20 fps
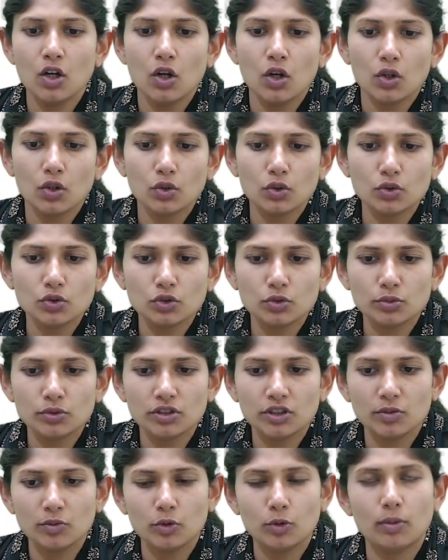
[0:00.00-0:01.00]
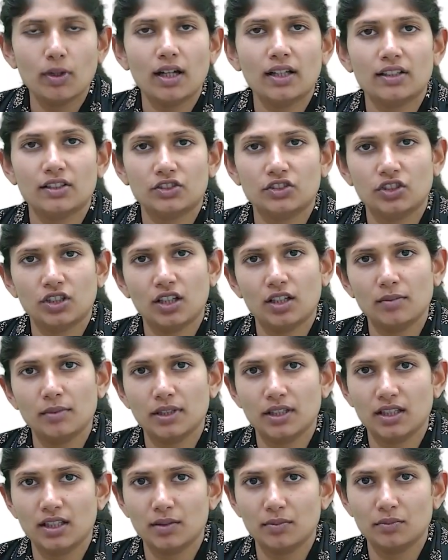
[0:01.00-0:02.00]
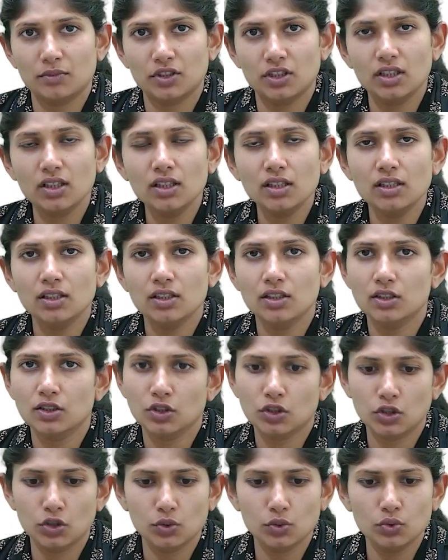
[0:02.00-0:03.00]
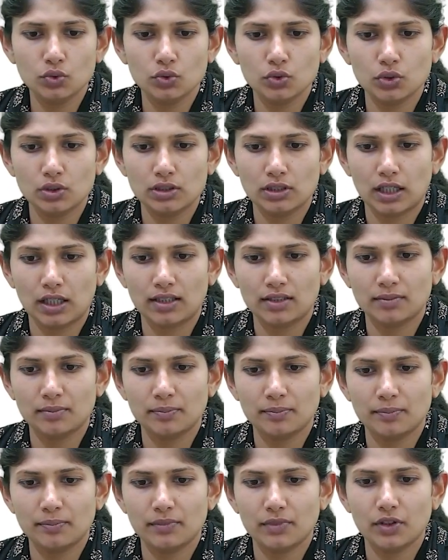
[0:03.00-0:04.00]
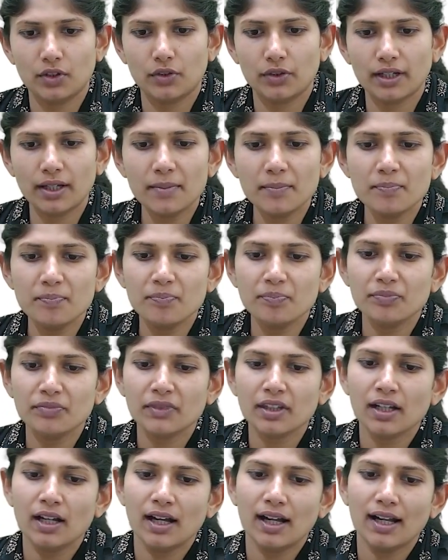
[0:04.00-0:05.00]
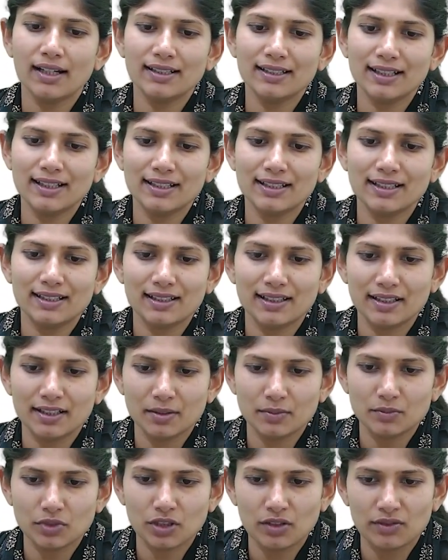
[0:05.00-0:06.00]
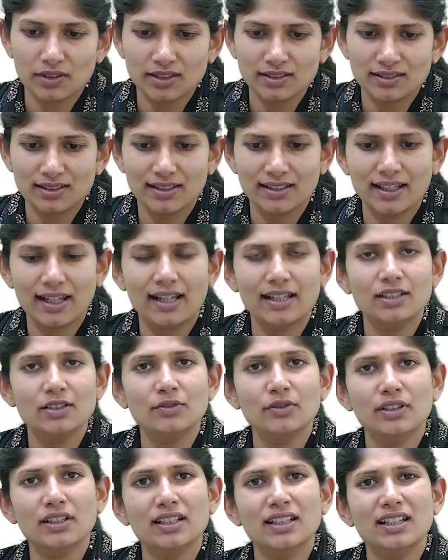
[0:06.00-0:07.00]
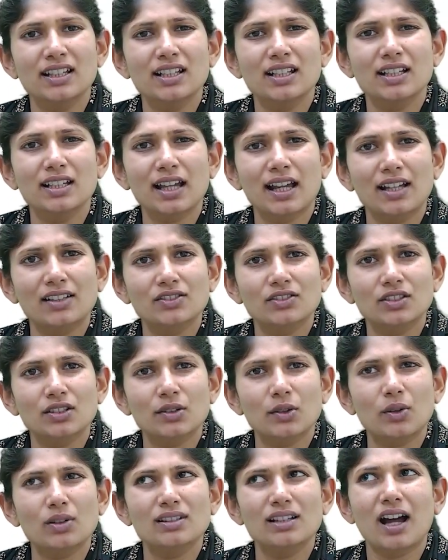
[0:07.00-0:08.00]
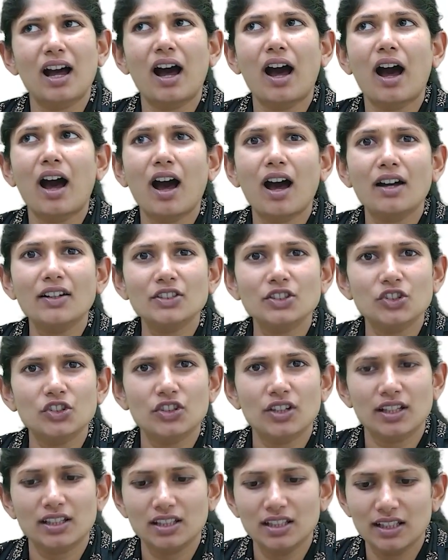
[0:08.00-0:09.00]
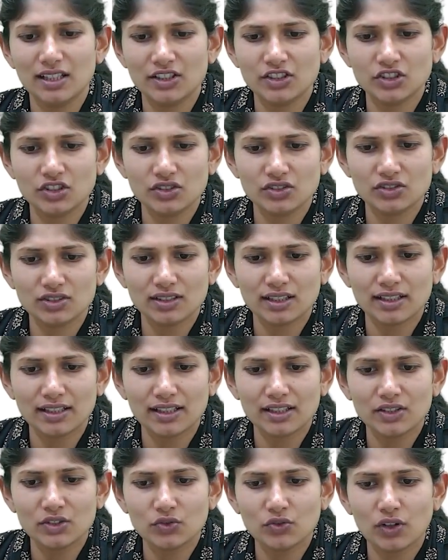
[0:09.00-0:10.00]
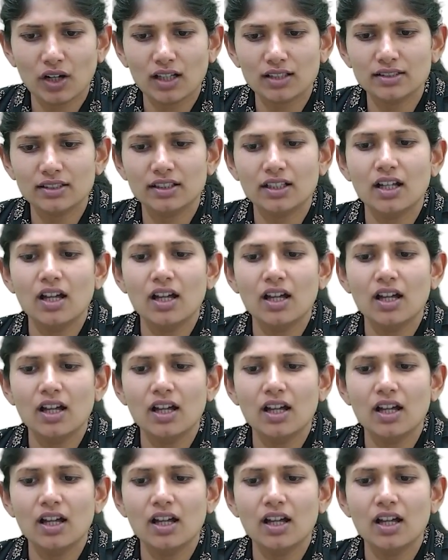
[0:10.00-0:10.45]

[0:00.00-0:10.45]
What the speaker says: Qutbuddin Mubarak Shah became the new Sultan. Okay, and he declared himself as the caliph and he cancelled all the harsh regulations that his father